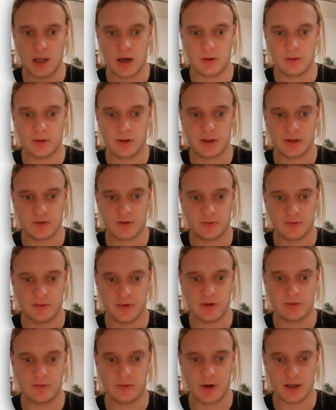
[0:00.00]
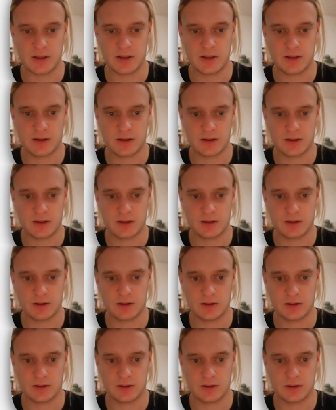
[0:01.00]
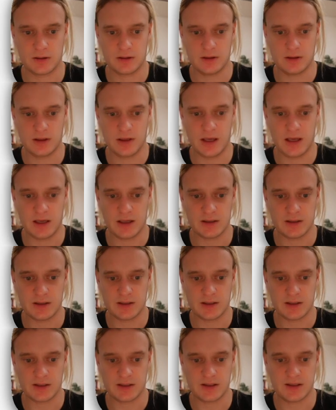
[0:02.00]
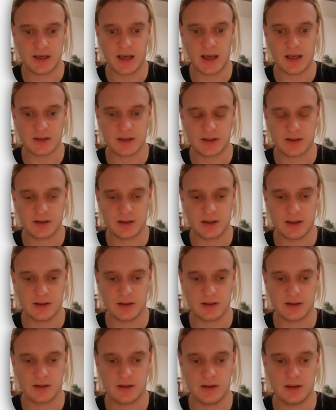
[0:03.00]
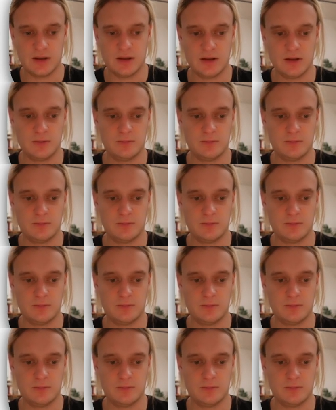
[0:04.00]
let's rerun it and just test and see